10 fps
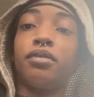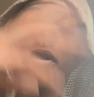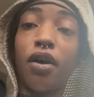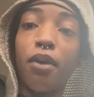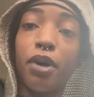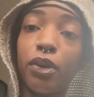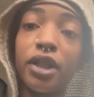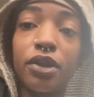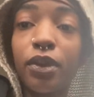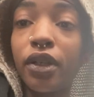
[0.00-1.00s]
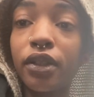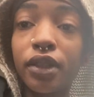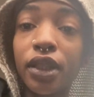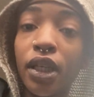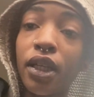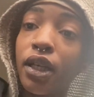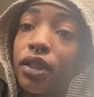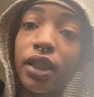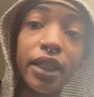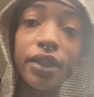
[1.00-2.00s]
on my way to work.
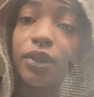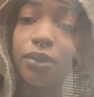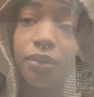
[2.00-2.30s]
So let's go.